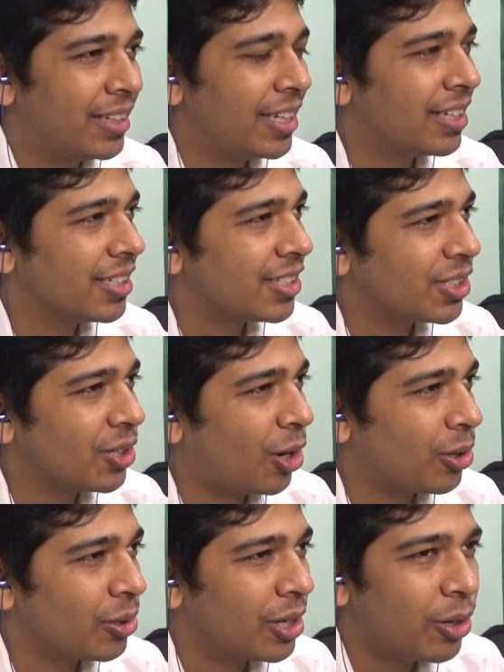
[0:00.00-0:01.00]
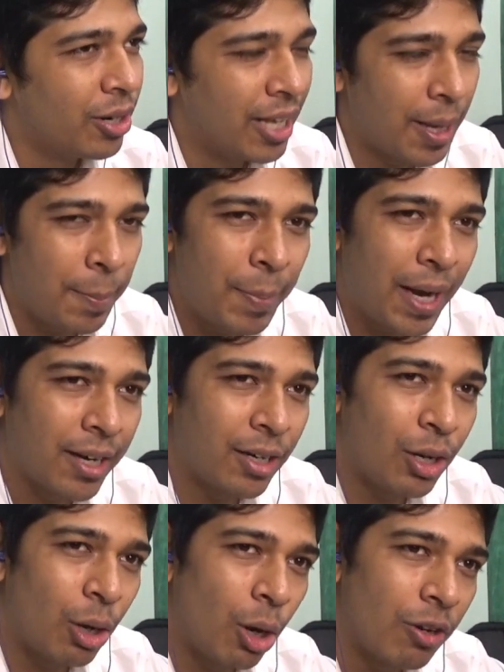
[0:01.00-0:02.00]
think this is not only going to
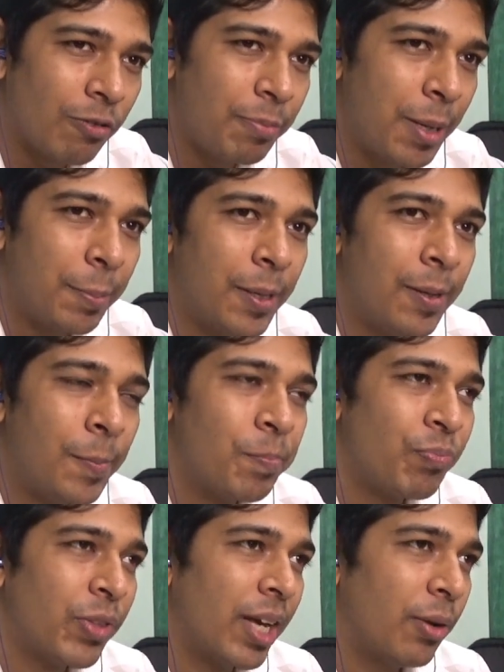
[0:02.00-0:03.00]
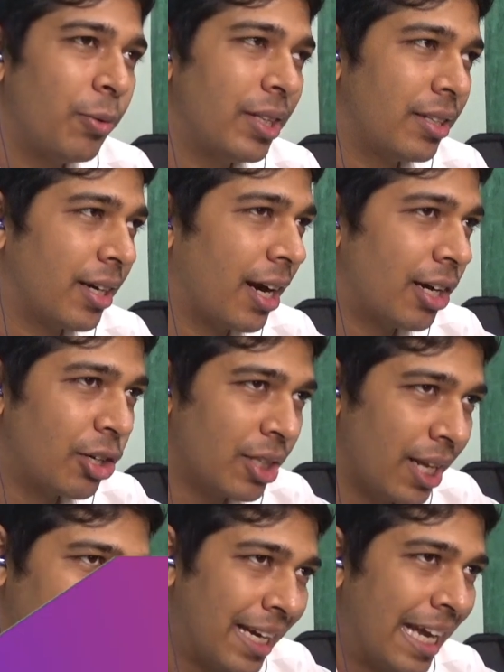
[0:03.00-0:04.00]
impact a lot of people with
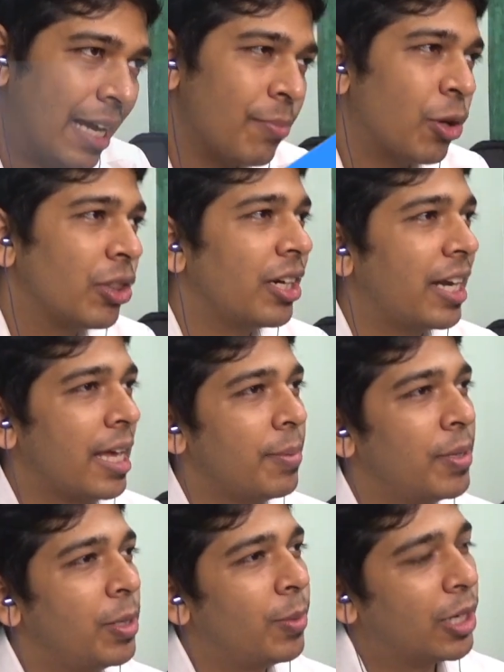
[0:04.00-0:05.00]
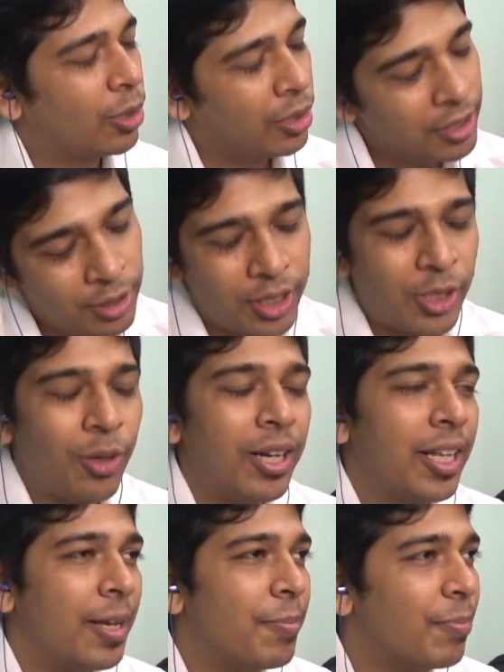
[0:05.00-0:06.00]
regard to their game on the table, but also it's
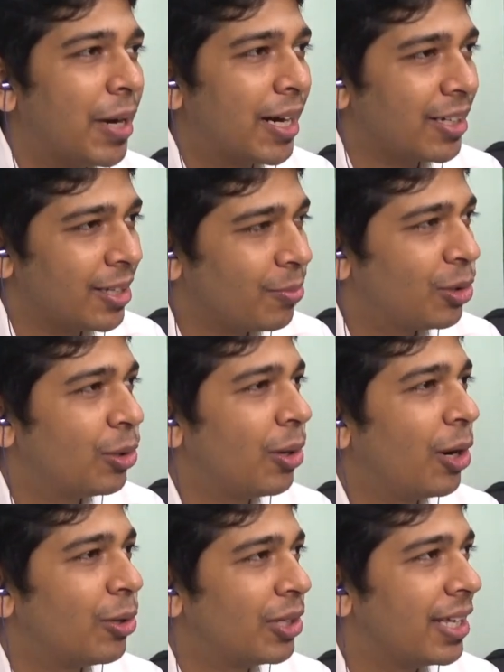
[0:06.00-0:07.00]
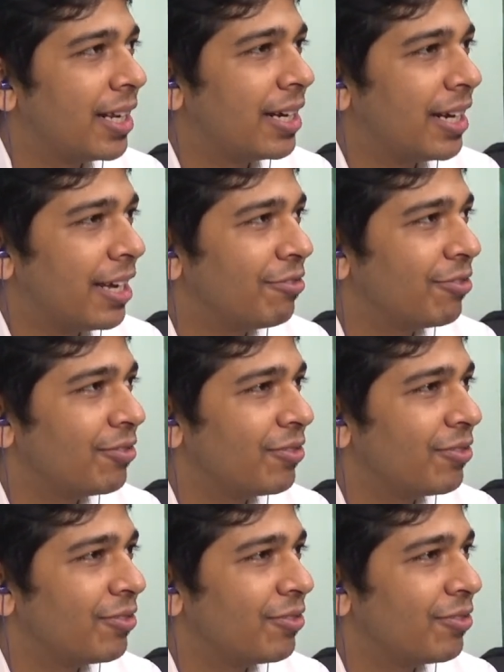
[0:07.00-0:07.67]
going to impact them throughout their life.